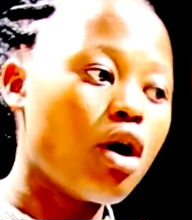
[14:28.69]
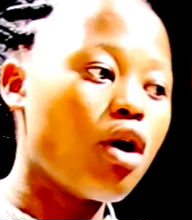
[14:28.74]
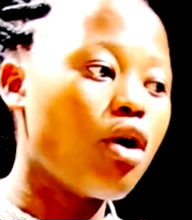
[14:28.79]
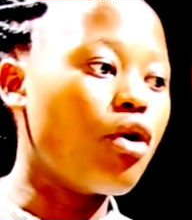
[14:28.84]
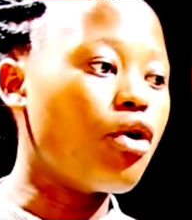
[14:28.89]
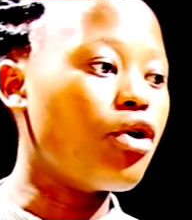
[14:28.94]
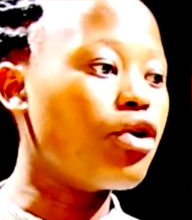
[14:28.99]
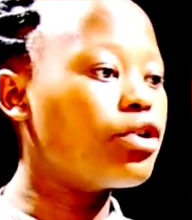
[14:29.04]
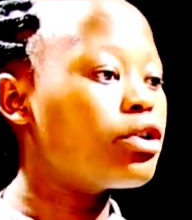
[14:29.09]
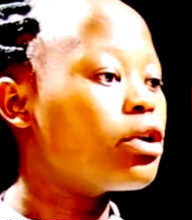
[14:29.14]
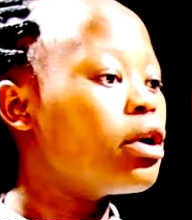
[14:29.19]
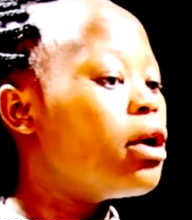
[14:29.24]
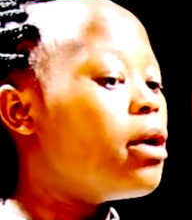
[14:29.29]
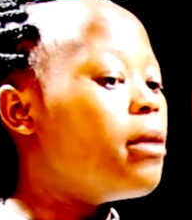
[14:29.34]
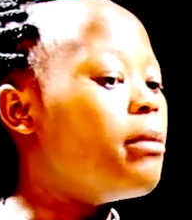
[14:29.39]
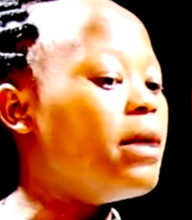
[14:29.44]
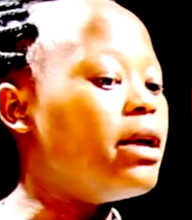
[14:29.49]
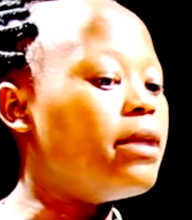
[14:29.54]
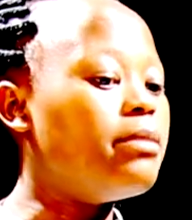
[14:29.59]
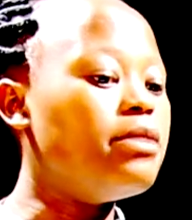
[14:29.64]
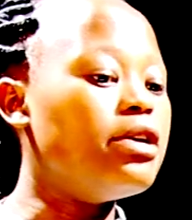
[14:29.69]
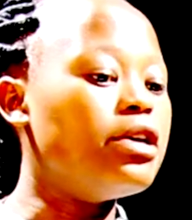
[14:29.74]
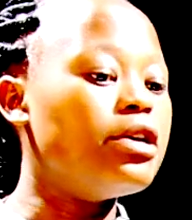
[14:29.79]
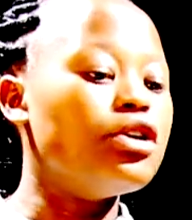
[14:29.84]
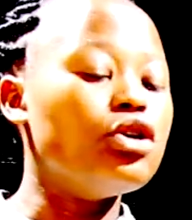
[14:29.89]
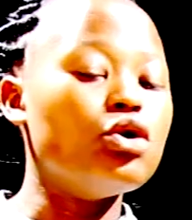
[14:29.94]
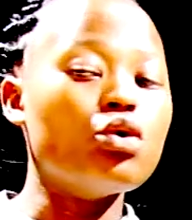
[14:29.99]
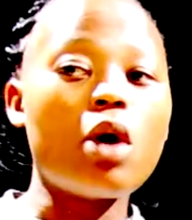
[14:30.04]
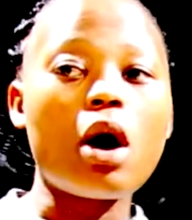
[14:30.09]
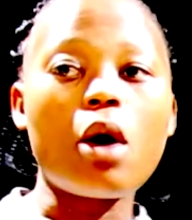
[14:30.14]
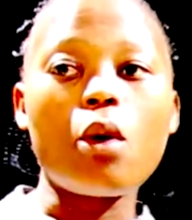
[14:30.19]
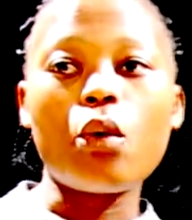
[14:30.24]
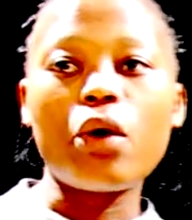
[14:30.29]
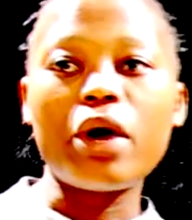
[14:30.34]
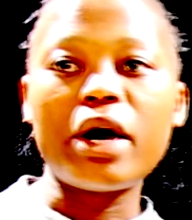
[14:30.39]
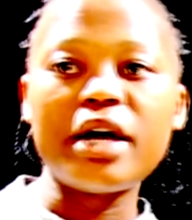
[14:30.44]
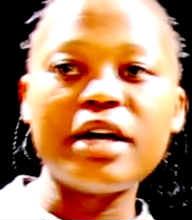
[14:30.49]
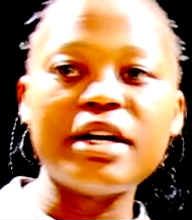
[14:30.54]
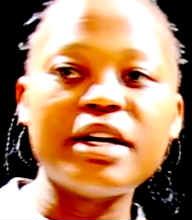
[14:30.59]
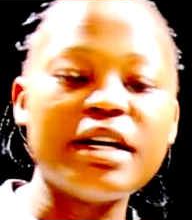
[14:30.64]
Or maybe your
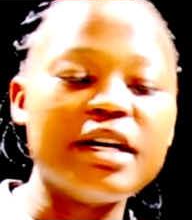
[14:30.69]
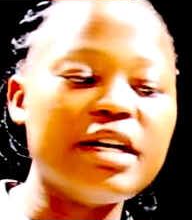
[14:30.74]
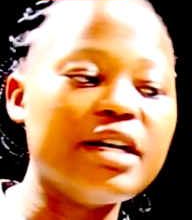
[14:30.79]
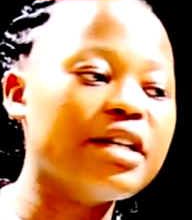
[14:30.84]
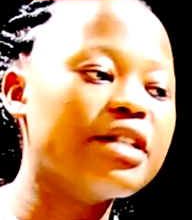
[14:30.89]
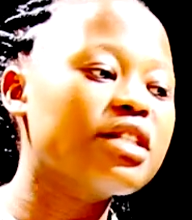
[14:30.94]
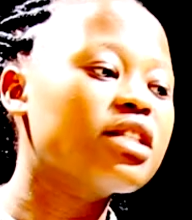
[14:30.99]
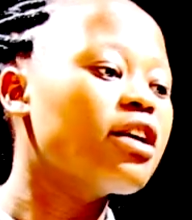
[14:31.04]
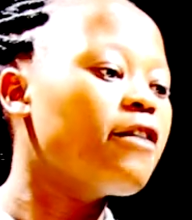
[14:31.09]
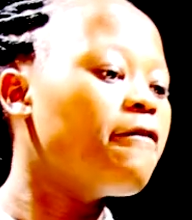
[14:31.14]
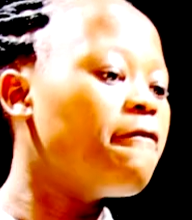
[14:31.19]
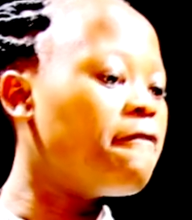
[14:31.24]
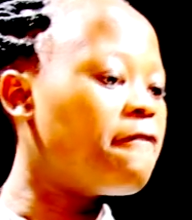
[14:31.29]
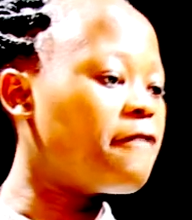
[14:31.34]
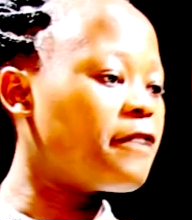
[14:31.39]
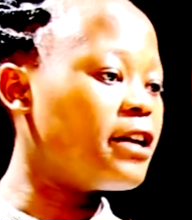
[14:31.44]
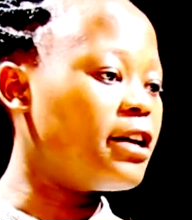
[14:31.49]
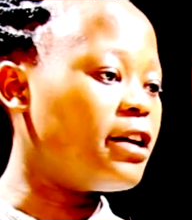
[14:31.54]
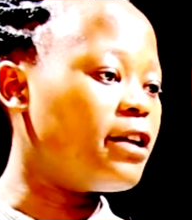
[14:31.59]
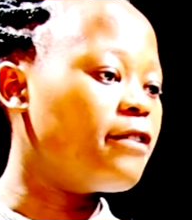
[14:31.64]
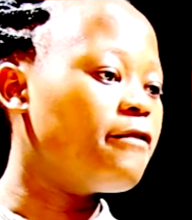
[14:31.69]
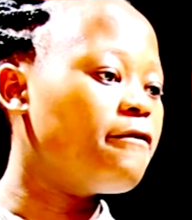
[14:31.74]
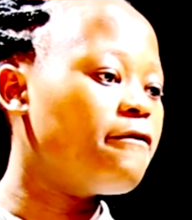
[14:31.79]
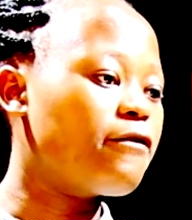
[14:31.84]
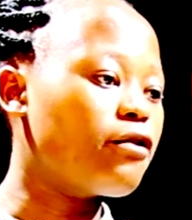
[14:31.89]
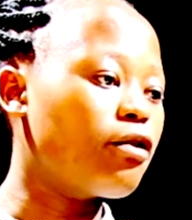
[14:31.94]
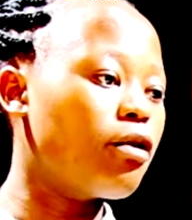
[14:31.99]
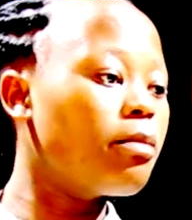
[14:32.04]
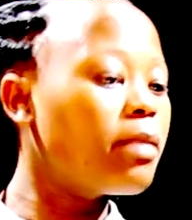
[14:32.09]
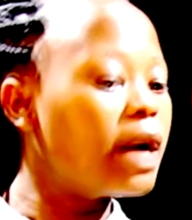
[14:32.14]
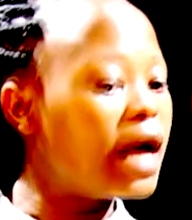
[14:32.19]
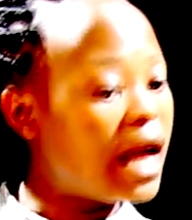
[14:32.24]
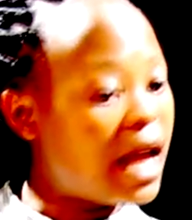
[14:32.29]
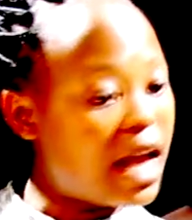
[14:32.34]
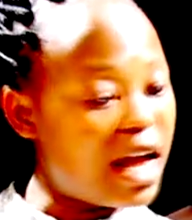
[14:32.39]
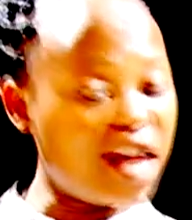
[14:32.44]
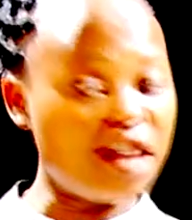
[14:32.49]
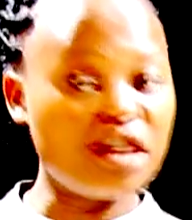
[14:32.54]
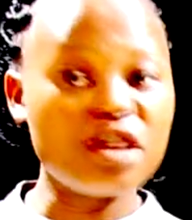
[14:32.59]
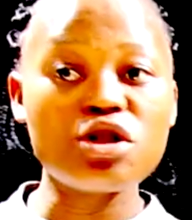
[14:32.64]
way is free from
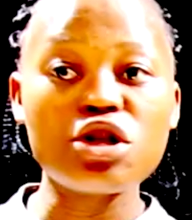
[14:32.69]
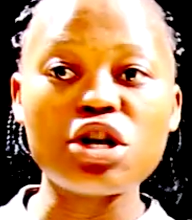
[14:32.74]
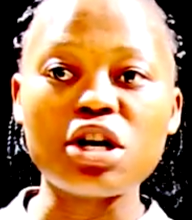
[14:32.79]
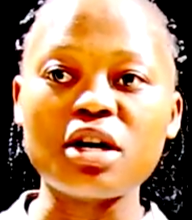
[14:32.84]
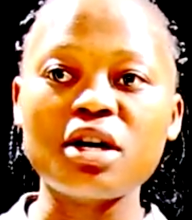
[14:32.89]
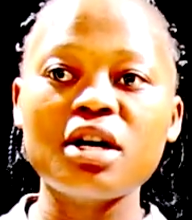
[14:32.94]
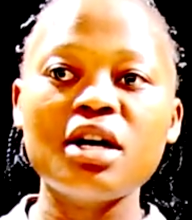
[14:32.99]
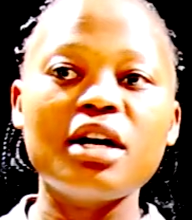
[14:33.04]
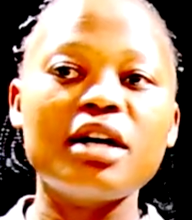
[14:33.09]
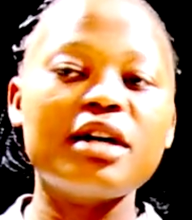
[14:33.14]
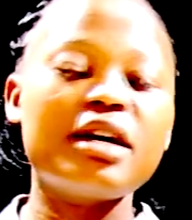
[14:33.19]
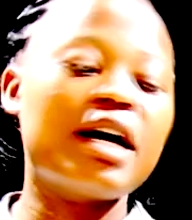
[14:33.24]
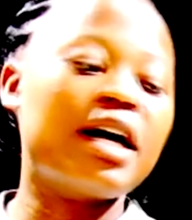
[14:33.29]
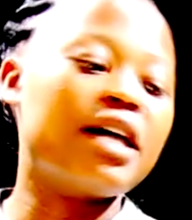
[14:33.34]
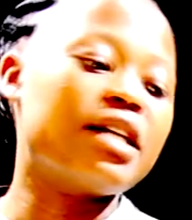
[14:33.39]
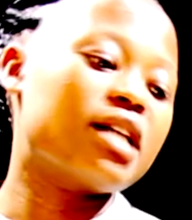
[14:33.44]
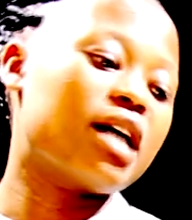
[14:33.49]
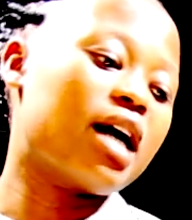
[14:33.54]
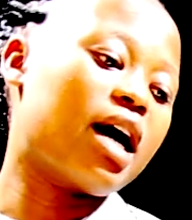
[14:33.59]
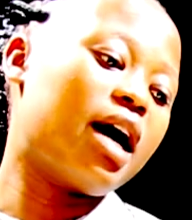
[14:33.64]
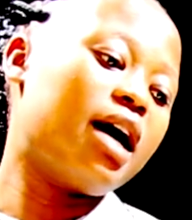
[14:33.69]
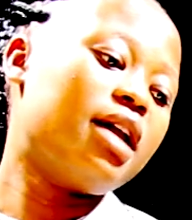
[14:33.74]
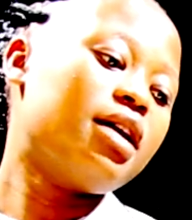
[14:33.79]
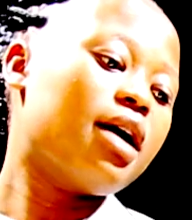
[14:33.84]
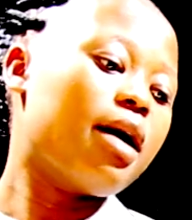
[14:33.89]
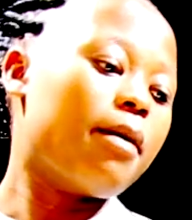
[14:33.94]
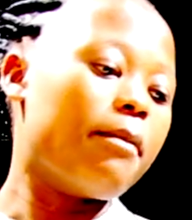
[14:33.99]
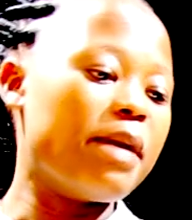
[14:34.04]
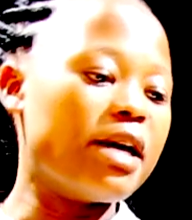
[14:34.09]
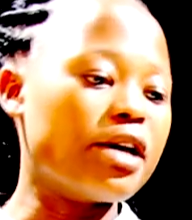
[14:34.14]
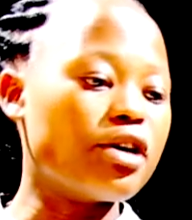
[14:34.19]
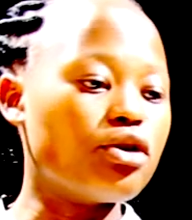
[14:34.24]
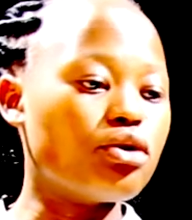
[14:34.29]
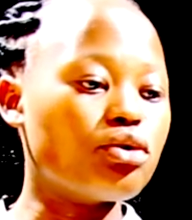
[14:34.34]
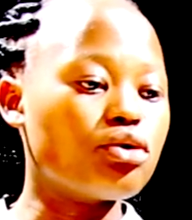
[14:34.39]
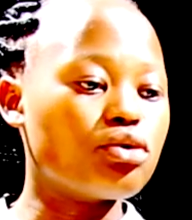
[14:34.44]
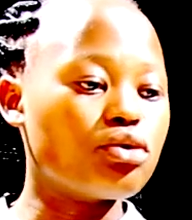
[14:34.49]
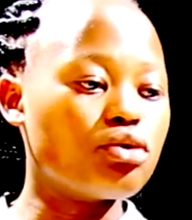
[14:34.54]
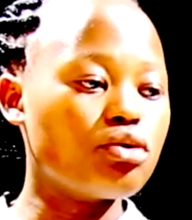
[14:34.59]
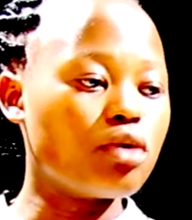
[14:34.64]
anything that can make
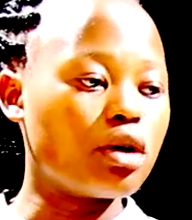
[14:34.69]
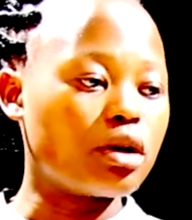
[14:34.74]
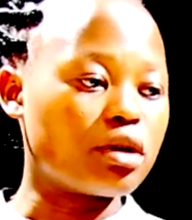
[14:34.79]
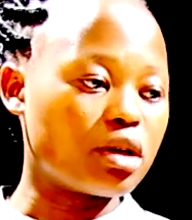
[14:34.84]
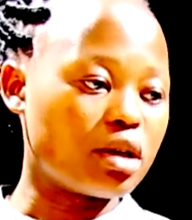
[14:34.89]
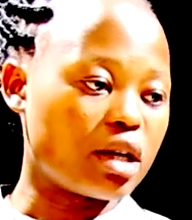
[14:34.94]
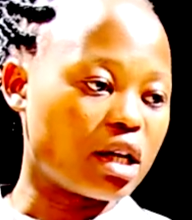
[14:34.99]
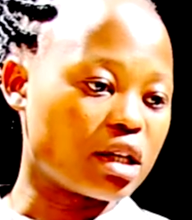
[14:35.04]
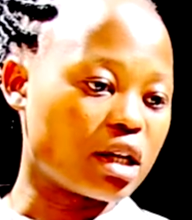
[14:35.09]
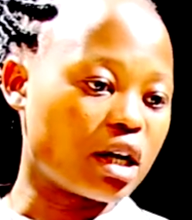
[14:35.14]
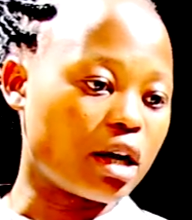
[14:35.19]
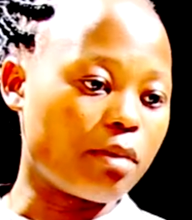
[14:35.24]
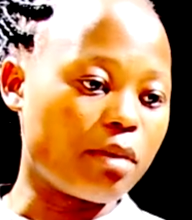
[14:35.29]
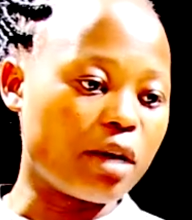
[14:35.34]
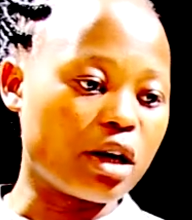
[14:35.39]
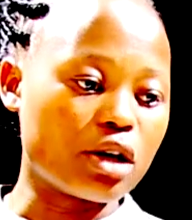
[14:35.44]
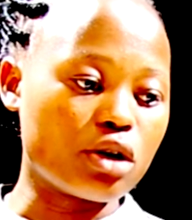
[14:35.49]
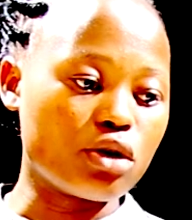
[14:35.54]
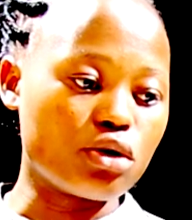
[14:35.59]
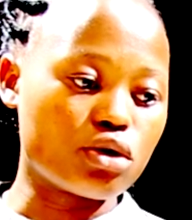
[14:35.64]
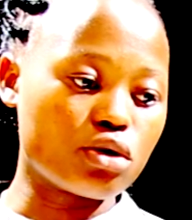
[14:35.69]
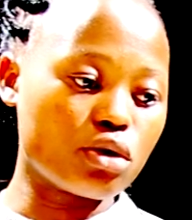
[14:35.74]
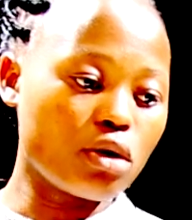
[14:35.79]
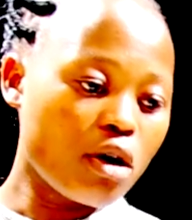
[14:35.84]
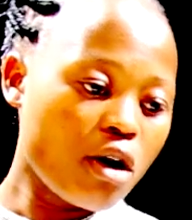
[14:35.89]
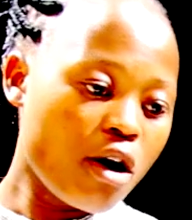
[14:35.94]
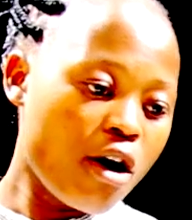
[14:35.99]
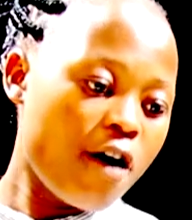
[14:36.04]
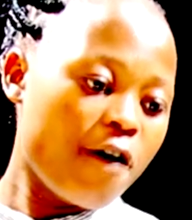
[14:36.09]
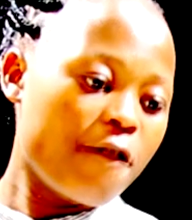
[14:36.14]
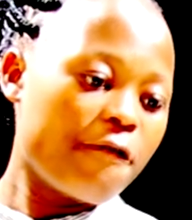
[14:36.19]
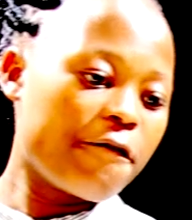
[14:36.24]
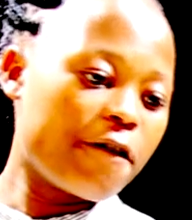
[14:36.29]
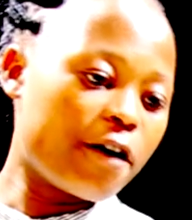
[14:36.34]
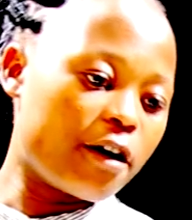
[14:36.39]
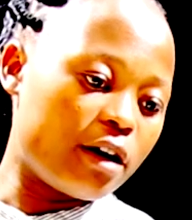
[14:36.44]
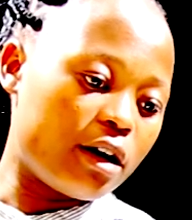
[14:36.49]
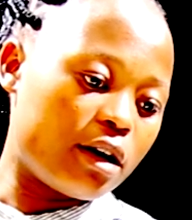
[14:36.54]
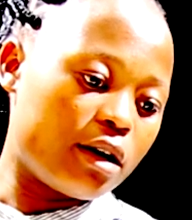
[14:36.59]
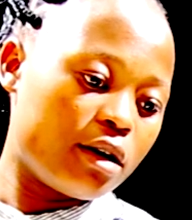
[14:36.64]
you to do it, that can make you to
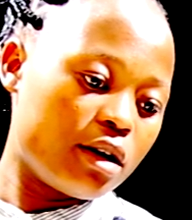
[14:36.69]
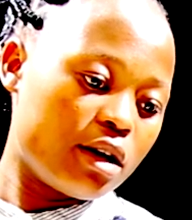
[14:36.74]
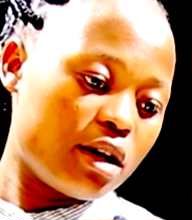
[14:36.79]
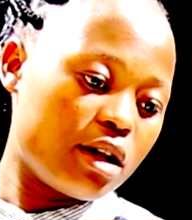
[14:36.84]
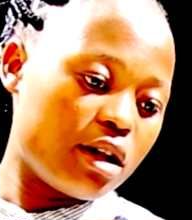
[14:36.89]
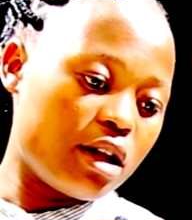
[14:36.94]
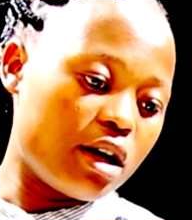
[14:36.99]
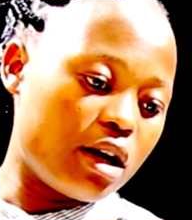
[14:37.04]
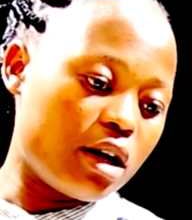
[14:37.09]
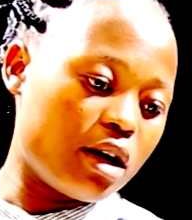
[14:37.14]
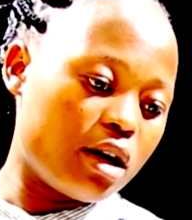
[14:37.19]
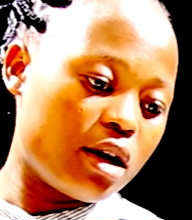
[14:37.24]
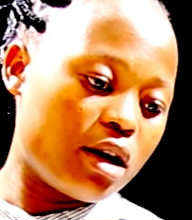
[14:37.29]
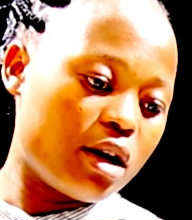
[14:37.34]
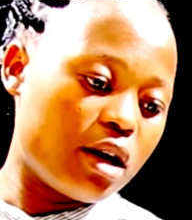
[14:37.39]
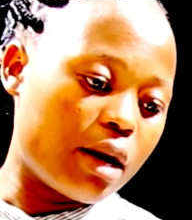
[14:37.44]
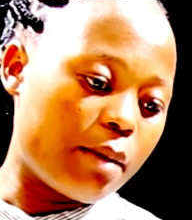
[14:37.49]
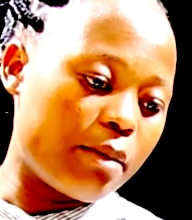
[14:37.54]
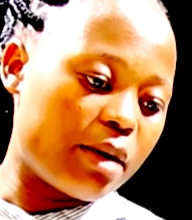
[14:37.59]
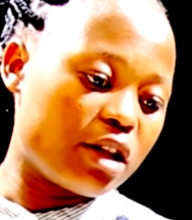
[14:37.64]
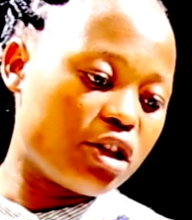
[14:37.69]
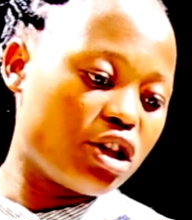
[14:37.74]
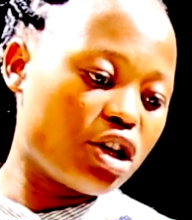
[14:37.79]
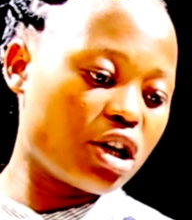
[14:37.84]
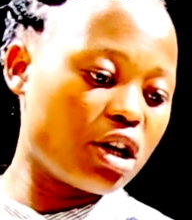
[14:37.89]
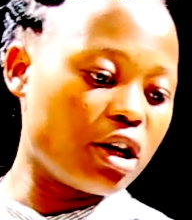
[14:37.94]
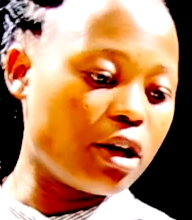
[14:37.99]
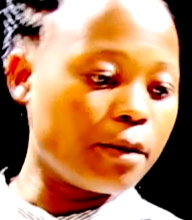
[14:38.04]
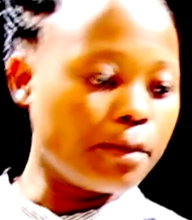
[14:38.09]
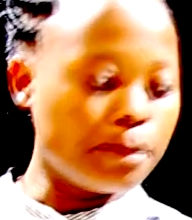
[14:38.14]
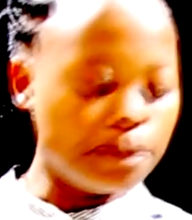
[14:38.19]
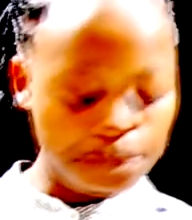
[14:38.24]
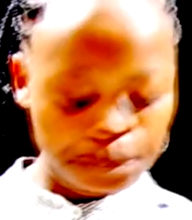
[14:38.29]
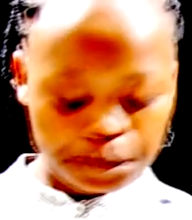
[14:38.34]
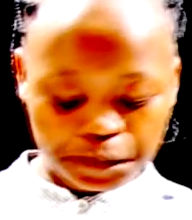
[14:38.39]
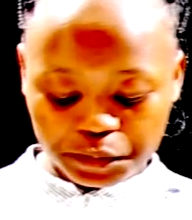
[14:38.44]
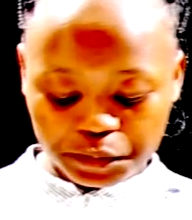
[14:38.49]
fall. Then number three,